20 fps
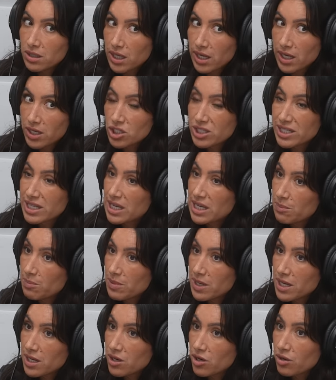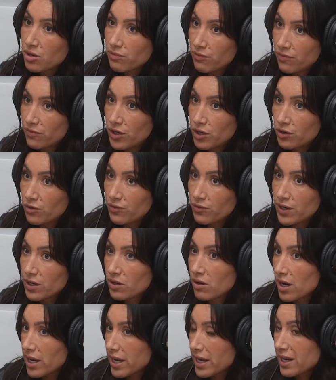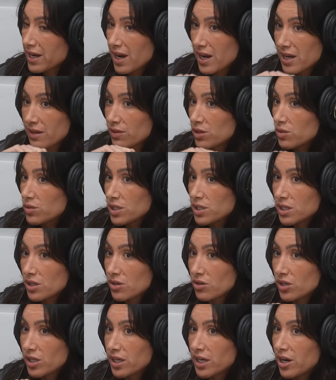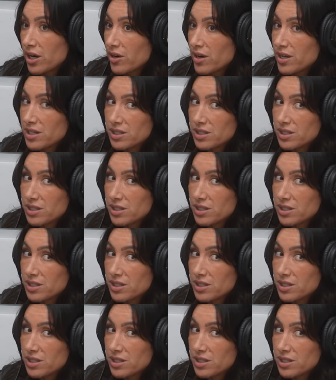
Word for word: Yeah, just keeping your your finger on it and kind of using the curling iron